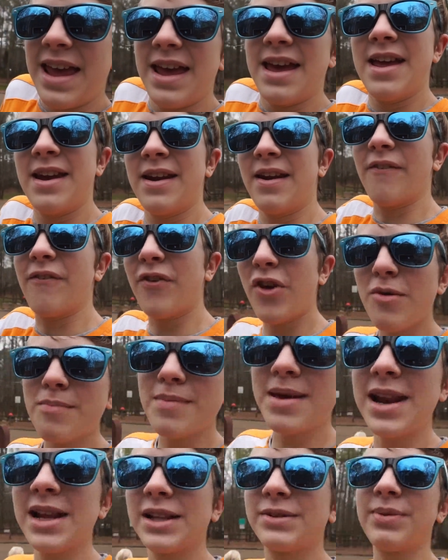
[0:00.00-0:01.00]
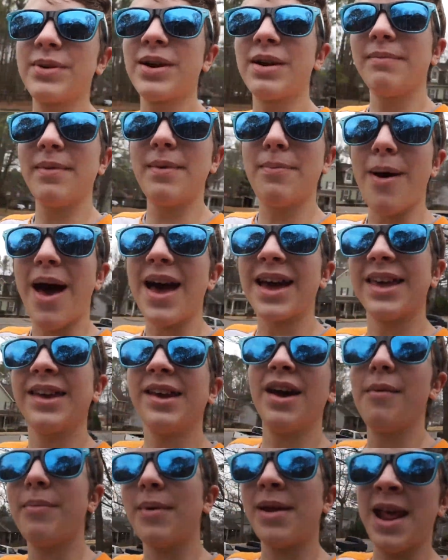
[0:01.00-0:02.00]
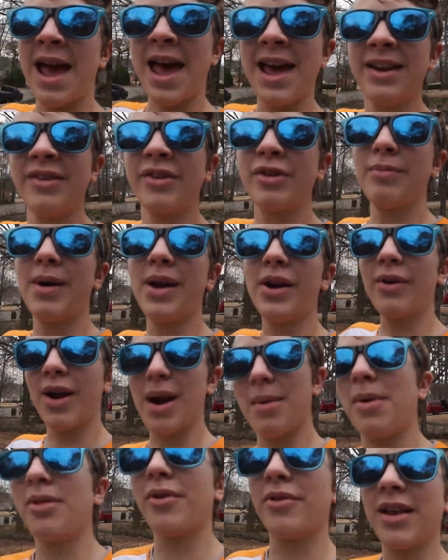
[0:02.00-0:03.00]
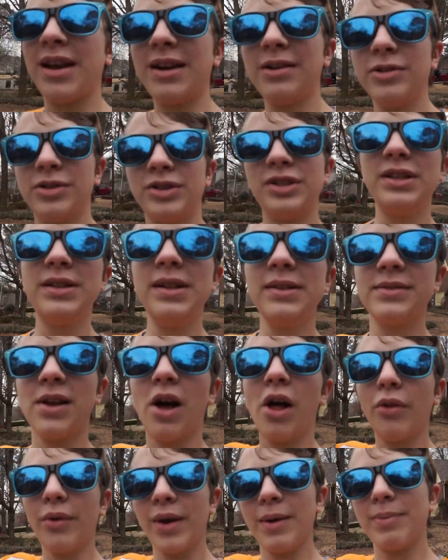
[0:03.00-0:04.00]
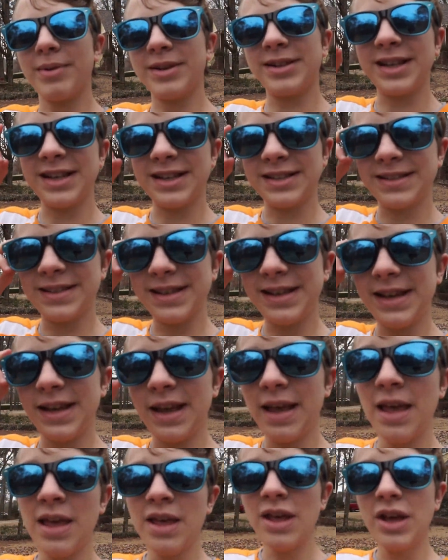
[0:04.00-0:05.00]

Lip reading: In a few minutes, we're gonna be packing up and heading to my grandmother's house. She lives all the way up in Tennessee,